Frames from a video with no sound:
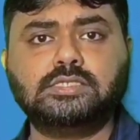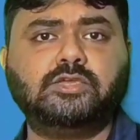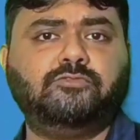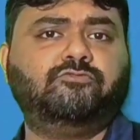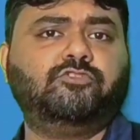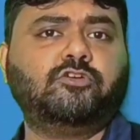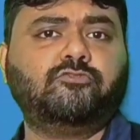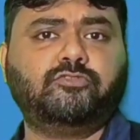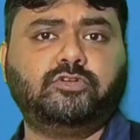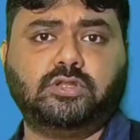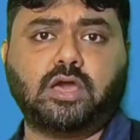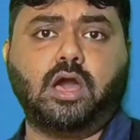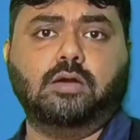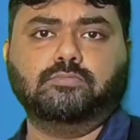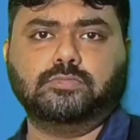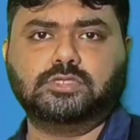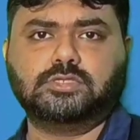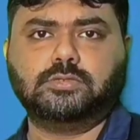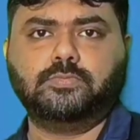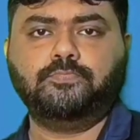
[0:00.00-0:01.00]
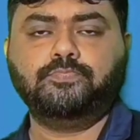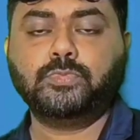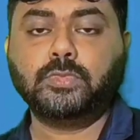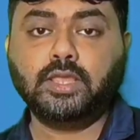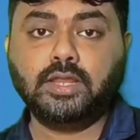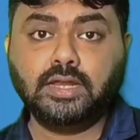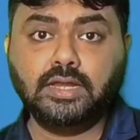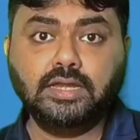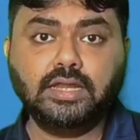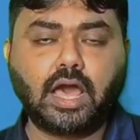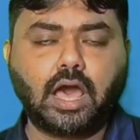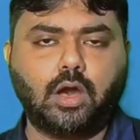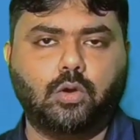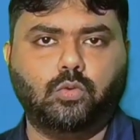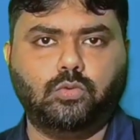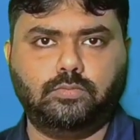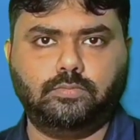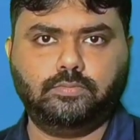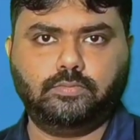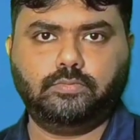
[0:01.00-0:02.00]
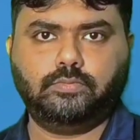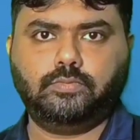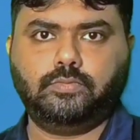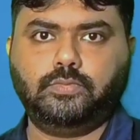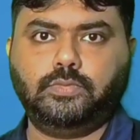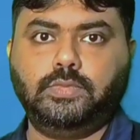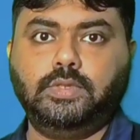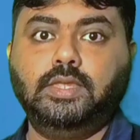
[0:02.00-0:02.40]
the concept of terms. Now,